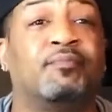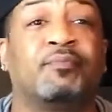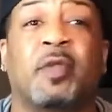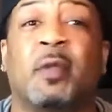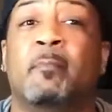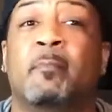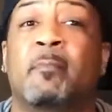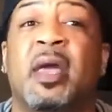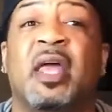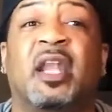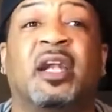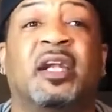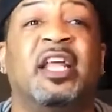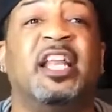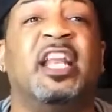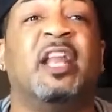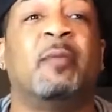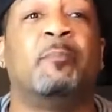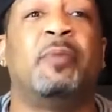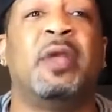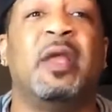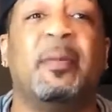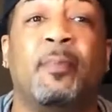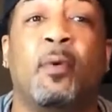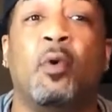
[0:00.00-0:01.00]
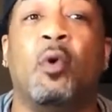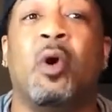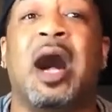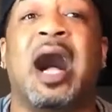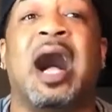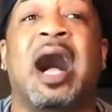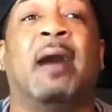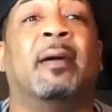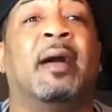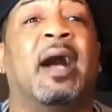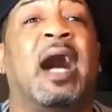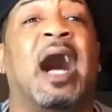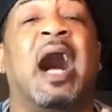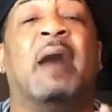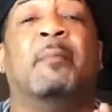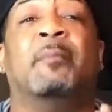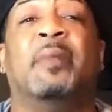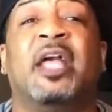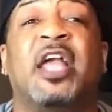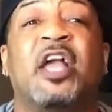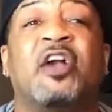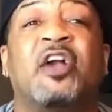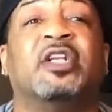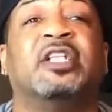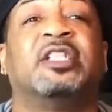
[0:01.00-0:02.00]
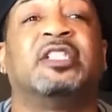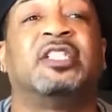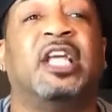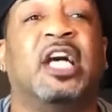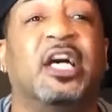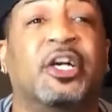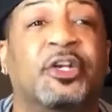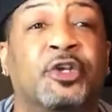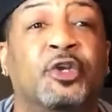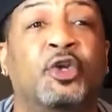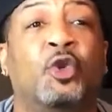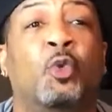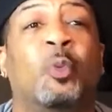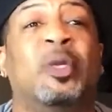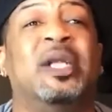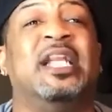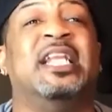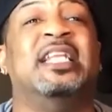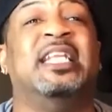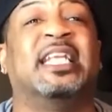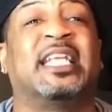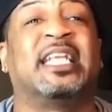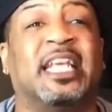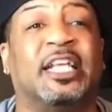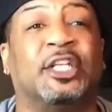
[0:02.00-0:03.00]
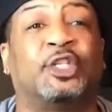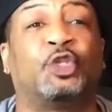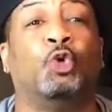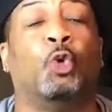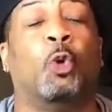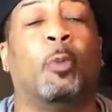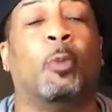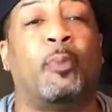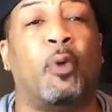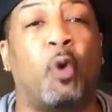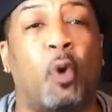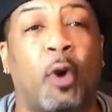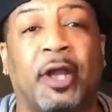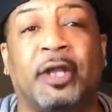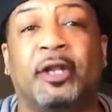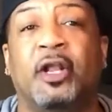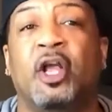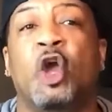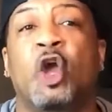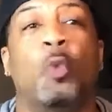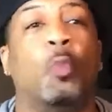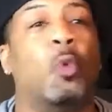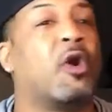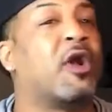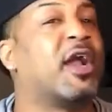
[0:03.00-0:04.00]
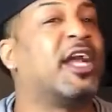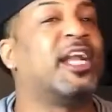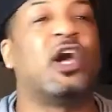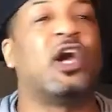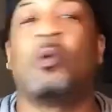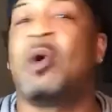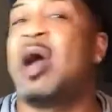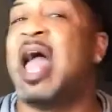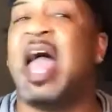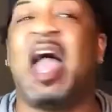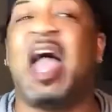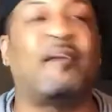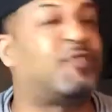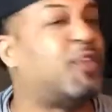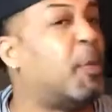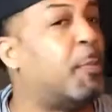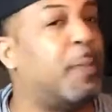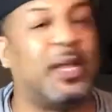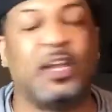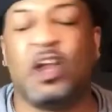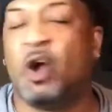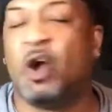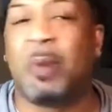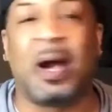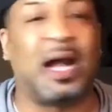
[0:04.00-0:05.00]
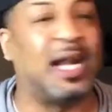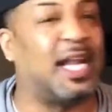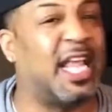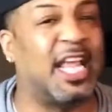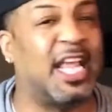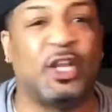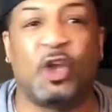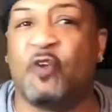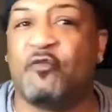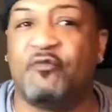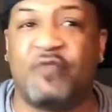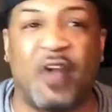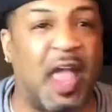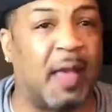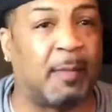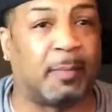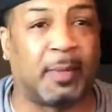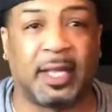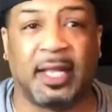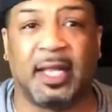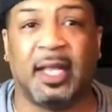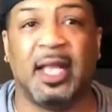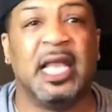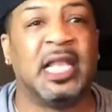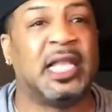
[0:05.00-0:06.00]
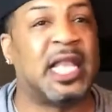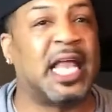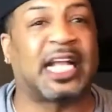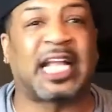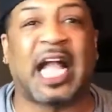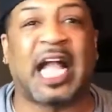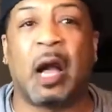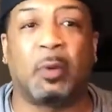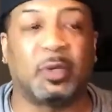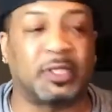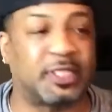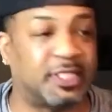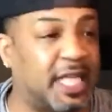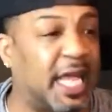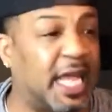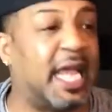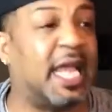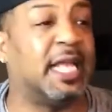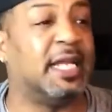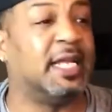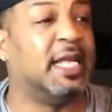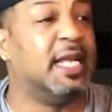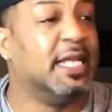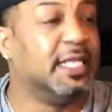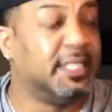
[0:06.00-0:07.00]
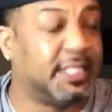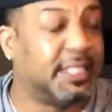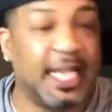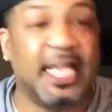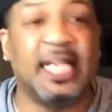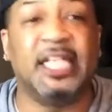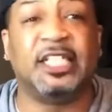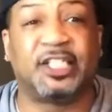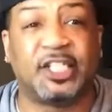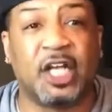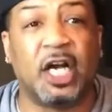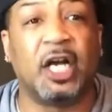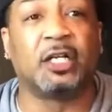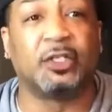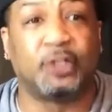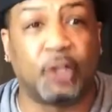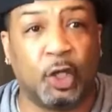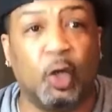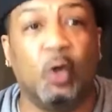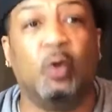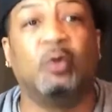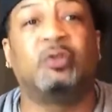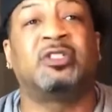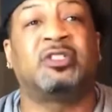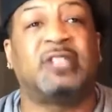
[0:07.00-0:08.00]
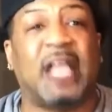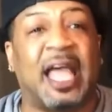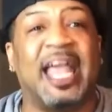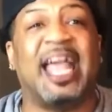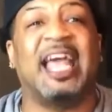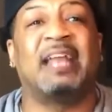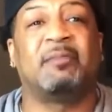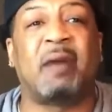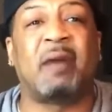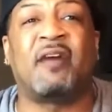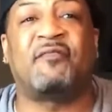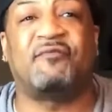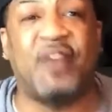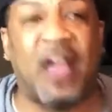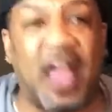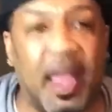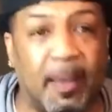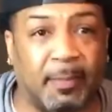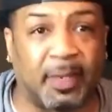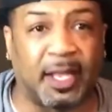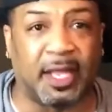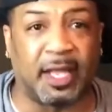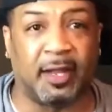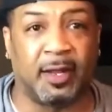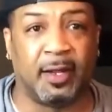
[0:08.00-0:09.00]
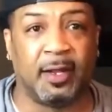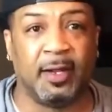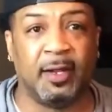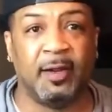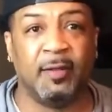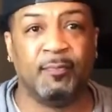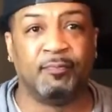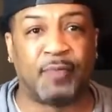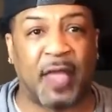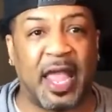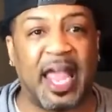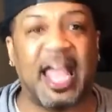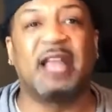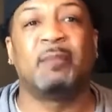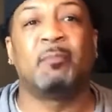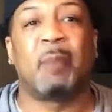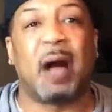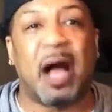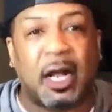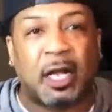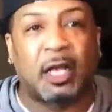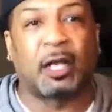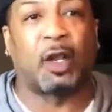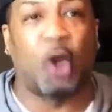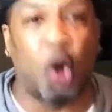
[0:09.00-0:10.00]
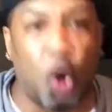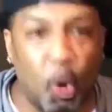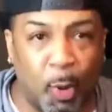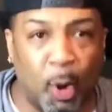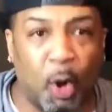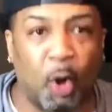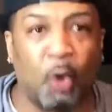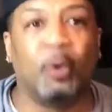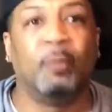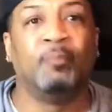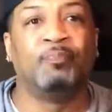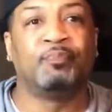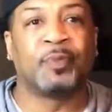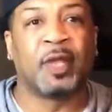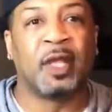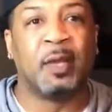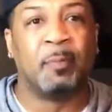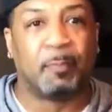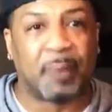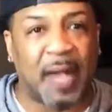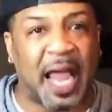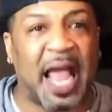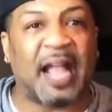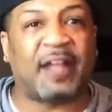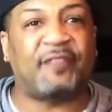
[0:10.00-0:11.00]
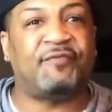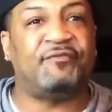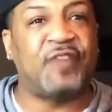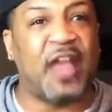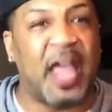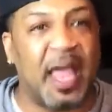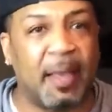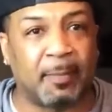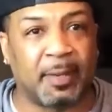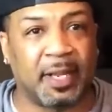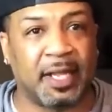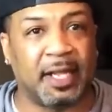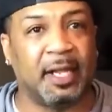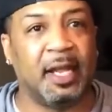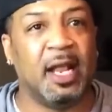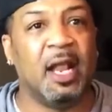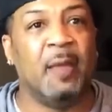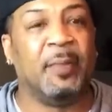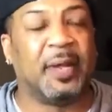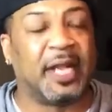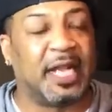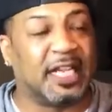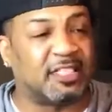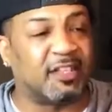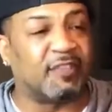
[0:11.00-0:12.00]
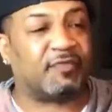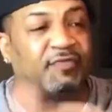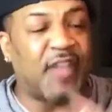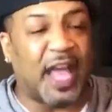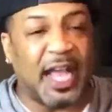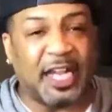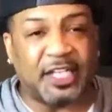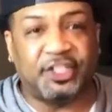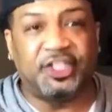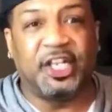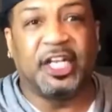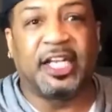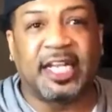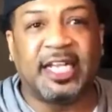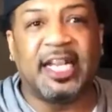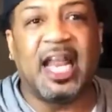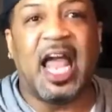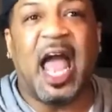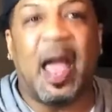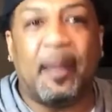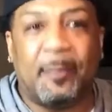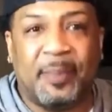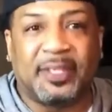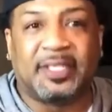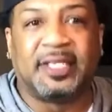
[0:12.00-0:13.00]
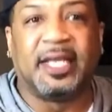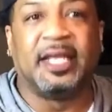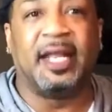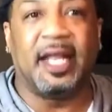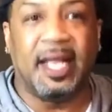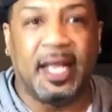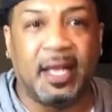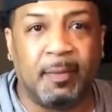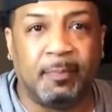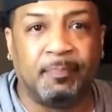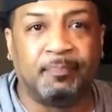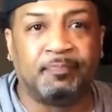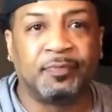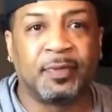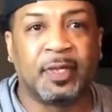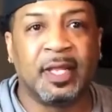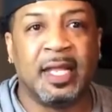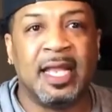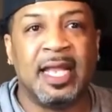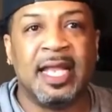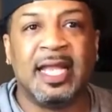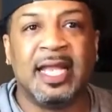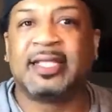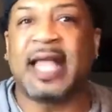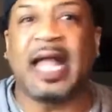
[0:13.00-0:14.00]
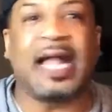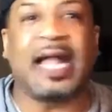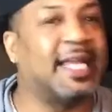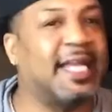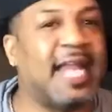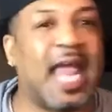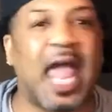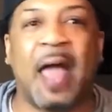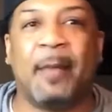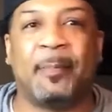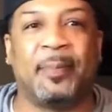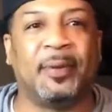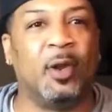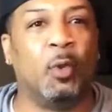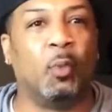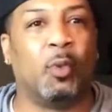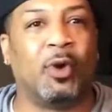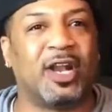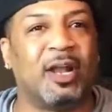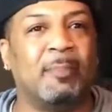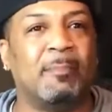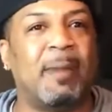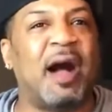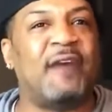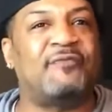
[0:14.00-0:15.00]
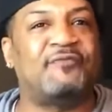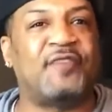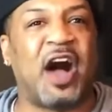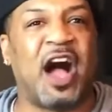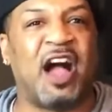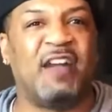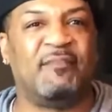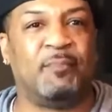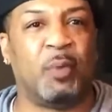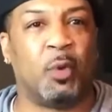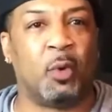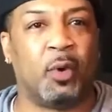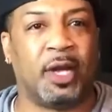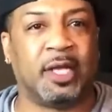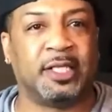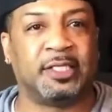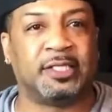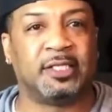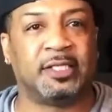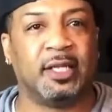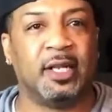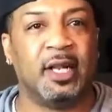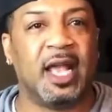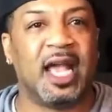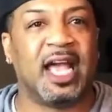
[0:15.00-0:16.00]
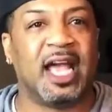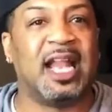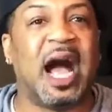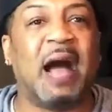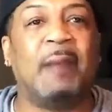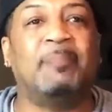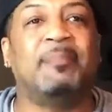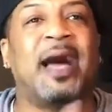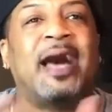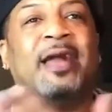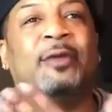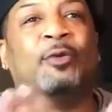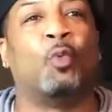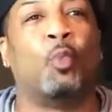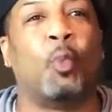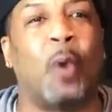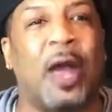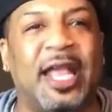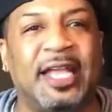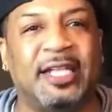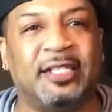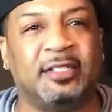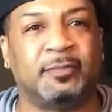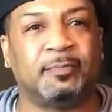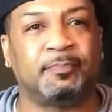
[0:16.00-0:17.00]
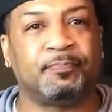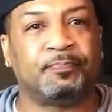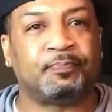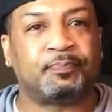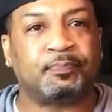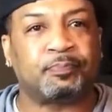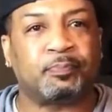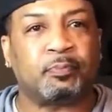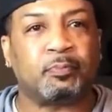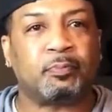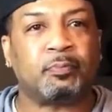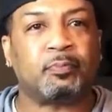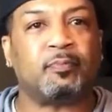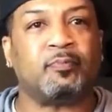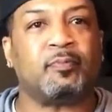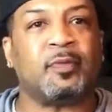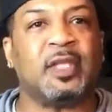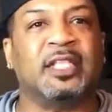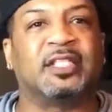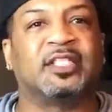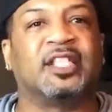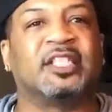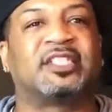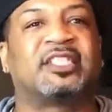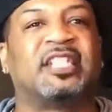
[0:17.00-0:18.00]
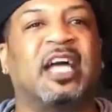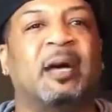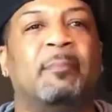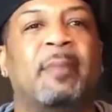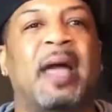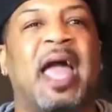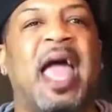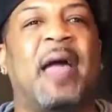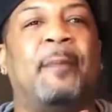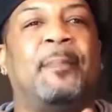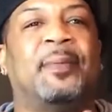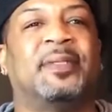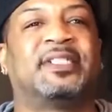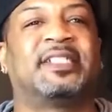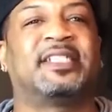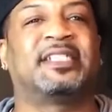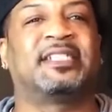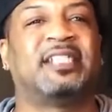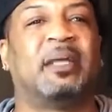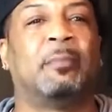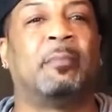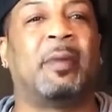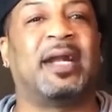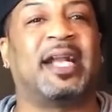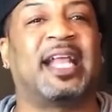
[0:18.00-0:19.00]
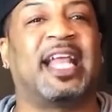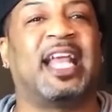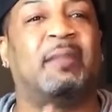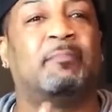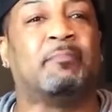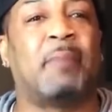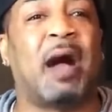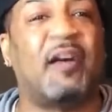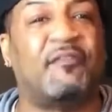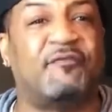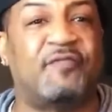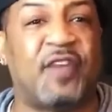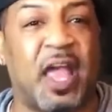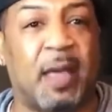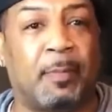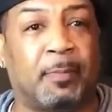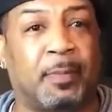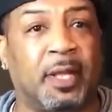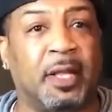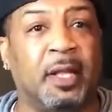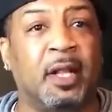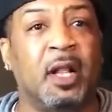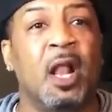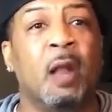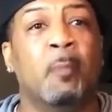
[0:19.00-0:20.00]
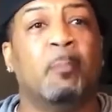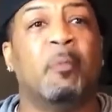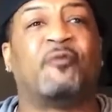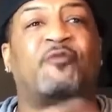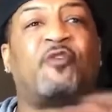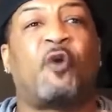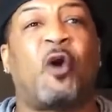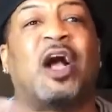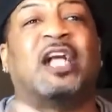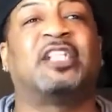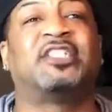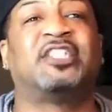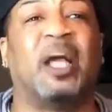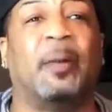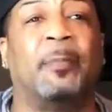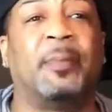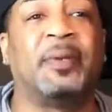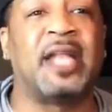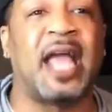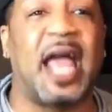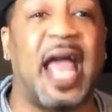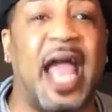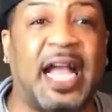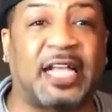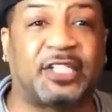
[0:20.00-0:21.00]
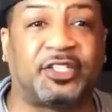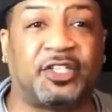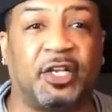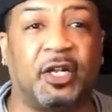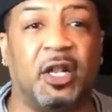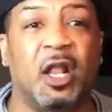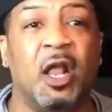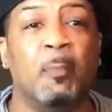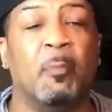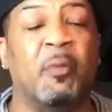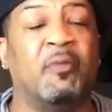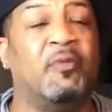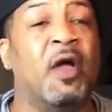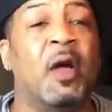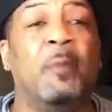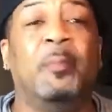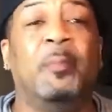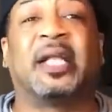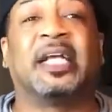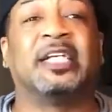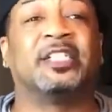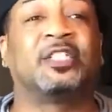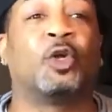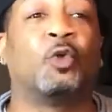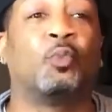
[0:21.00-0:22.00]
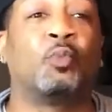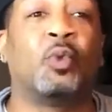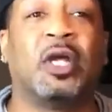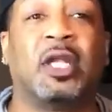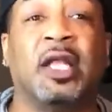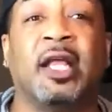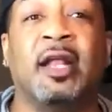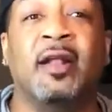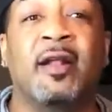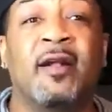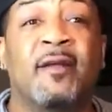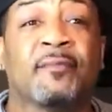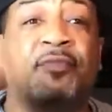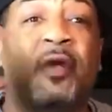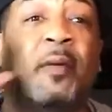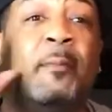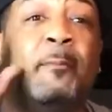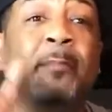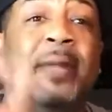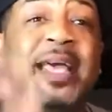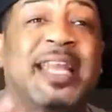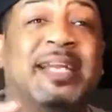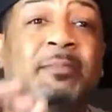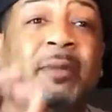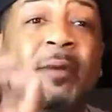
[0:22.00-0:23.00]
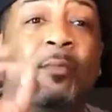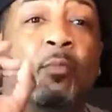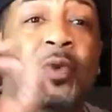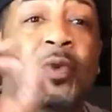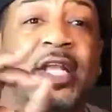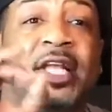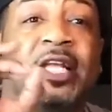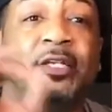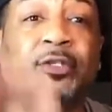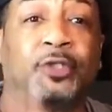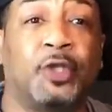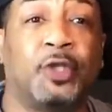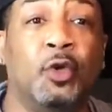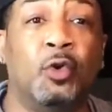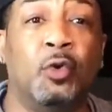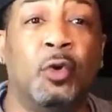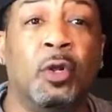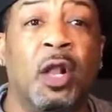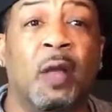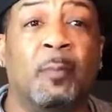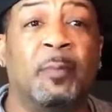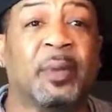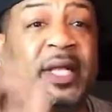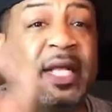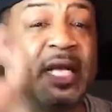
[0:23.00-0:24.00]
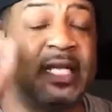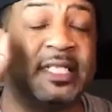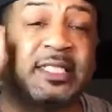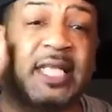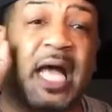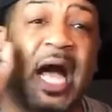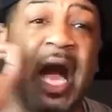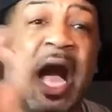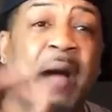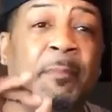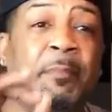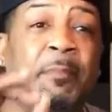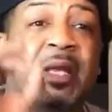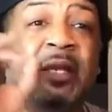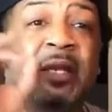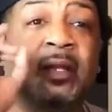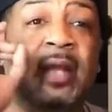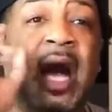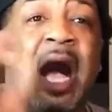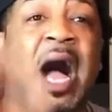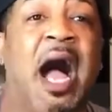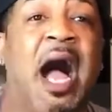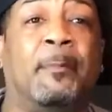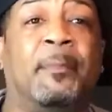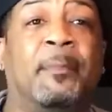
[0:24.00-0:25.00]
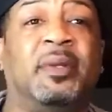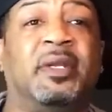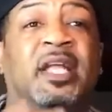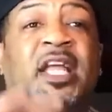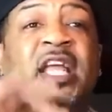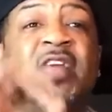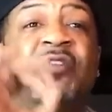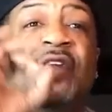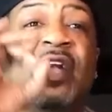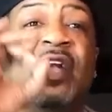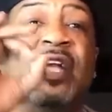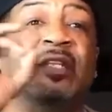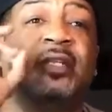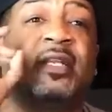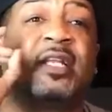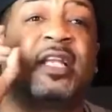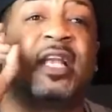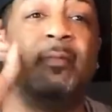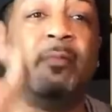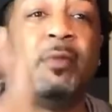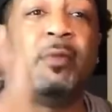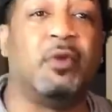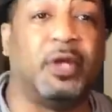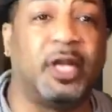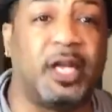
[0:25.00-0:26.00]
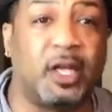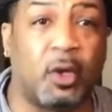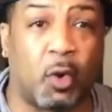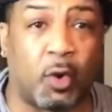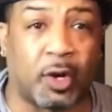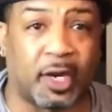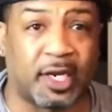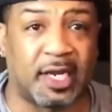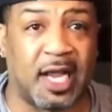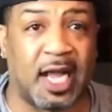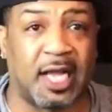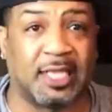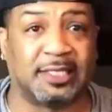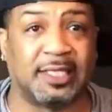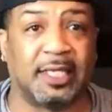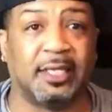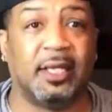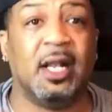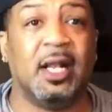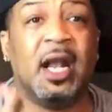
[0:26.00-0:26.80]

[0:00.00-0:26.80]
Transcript: melanated people, I'm here to tell you, we need to get to a point where it don't have to be nobody in your family. Like I was saying, these young dudes, they in my family. They in my global black family. Because if that shit can happen to them, that can happen to one of my 5 boys. And I'm not waiting till something happens to somebody in my family before I jump into action. Because really, the minimum we can do, because I believe in community organizing.